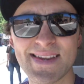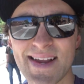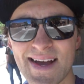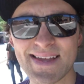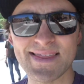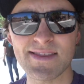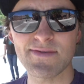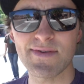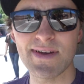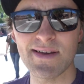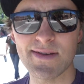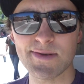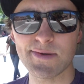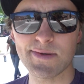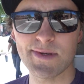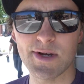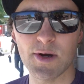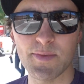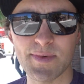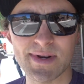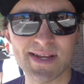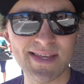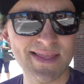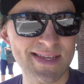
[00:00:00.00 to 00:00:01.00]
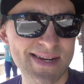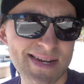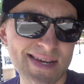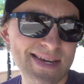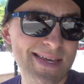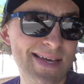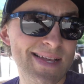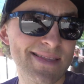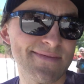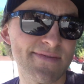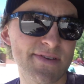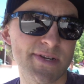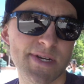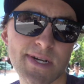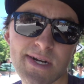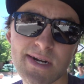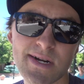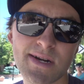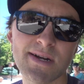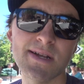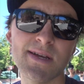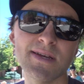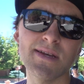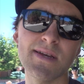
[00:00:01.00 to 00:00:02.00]
not the way I was really hoping to end the day, that's for
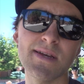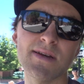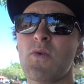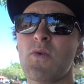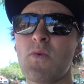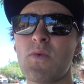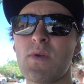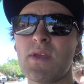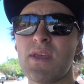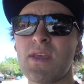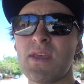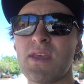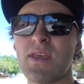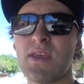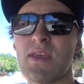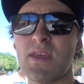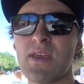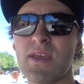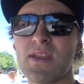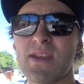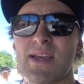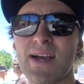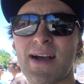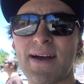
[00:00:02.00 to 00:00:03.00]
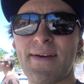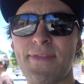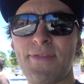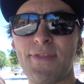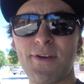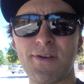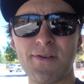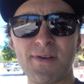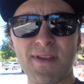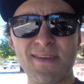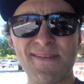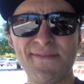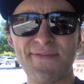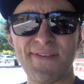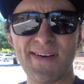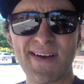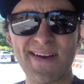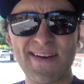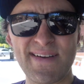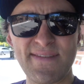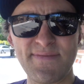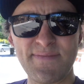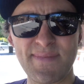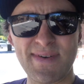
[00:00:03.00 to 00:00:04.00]
sure. We got
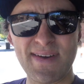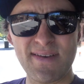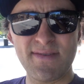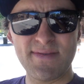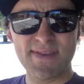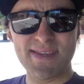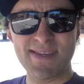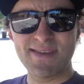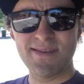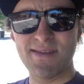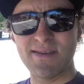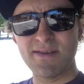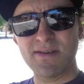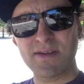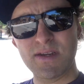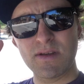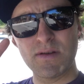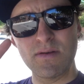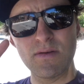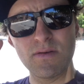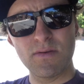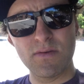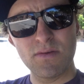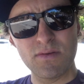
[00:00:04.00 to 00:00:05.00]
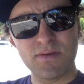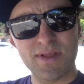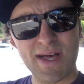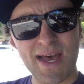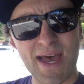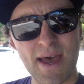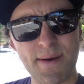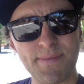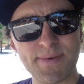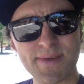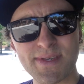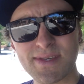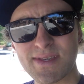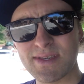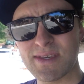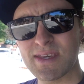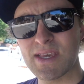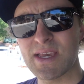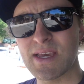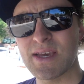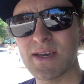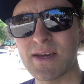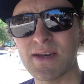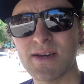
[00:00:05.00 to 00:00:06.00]
thirty-five miles in, two
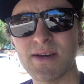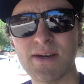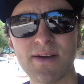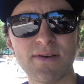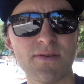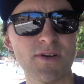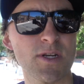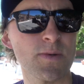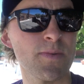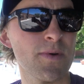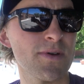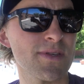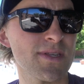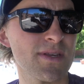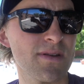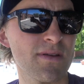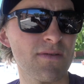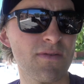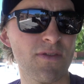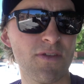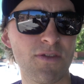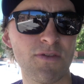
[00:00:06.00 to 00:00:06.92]
laps. We're supposed to do